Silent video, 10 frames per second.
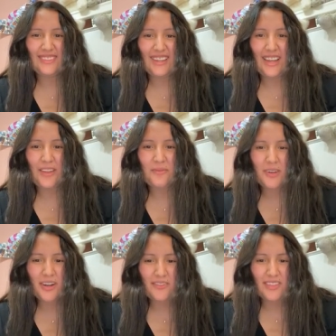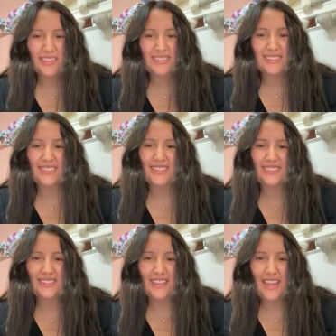I promise this
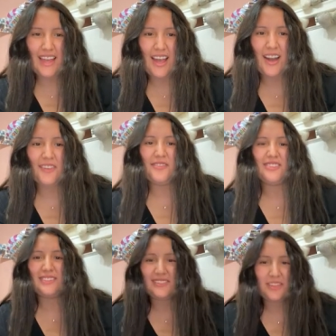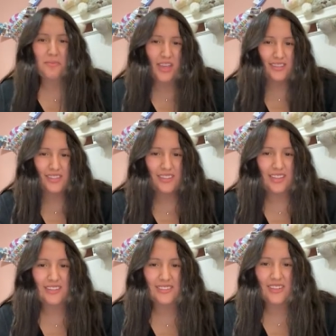office is amazing
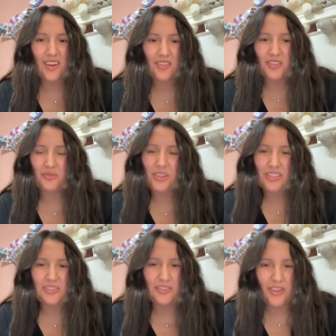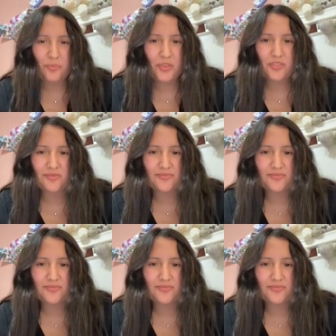and is always willing to help you.